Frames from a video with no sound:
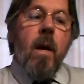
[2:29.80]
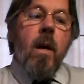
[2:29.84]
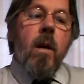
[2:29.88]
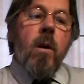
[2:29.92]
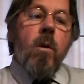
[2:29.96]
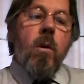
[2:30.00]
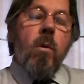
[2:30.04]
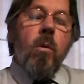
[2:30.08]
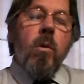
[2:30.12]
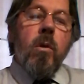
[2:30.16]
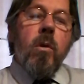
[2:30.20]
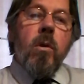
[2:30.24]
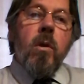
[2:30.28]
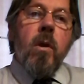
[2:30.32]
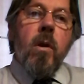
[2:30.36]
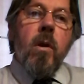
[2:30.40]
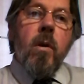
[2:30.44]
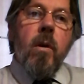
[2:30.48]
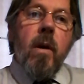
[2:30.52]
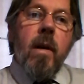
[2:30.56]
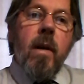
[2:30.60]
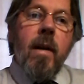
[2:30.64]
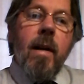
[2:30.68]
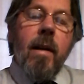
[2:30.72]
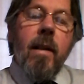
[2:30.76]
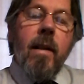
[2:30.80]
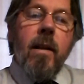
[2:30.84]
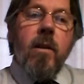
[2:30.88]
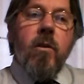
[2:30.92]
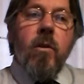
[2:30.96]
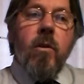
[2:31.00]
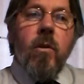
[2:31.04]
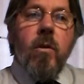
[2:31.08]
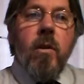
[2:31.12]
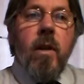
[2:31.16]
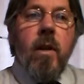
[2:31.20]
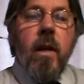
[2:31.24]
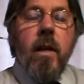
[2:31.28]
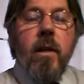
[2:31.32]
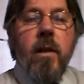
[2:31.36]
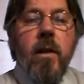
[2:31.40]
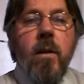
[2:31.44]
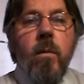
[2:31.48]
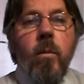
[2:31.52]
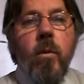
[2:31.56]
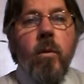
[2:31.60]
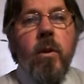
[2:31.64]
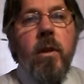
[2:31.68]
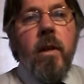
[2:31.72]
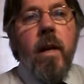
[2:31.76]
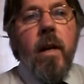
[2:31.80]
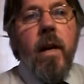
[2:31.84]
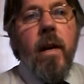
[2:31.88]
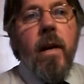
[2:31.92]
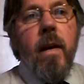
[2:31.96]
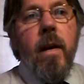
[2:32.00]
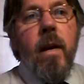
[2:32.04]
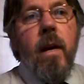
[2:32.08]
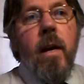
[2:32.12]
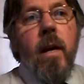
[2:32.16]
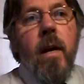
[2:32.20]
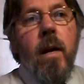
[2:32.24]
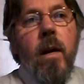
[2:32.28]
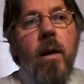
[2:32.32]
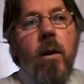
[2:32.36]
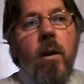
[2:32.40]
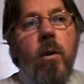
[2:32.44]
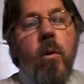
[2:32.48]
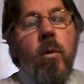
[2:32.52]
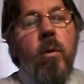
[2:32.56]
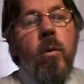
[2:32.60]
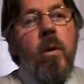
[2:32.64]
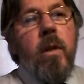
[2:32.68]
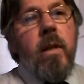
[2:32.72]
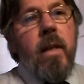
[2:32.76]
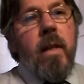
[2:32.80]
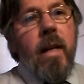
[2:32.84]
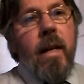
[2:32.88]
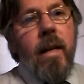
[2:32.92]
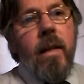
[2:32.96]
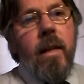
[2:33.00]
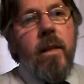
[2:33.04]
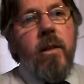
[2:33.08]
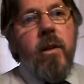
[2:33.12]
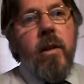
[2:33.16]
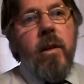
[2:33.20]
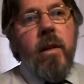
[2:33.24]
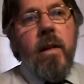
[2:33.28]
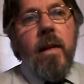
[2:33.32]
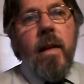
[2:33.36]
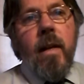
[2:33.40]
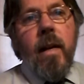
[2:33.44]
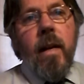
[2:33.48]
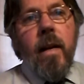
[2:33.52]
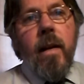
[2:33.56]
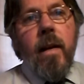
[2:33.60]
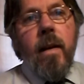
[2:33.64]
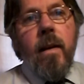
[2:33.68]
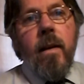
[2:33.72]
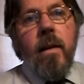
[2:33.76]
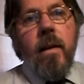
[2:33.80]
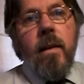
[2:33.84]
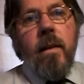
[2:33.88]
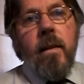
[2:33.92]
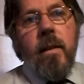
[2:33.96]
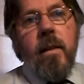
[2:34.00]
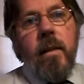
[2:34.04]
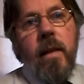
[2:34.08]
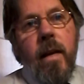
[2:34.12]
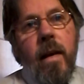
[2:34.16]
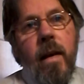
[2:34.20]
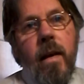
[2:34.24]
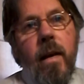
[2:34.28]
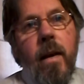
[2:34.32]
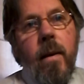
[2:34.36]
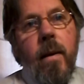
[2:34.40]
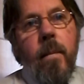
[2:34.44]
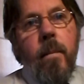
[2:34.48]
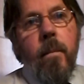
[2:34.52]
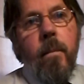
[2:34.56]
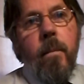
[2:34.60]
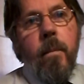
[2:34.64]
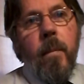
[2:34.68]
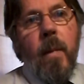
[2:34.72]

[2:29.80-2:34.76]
You also, another translation would say, who diligently seek Him.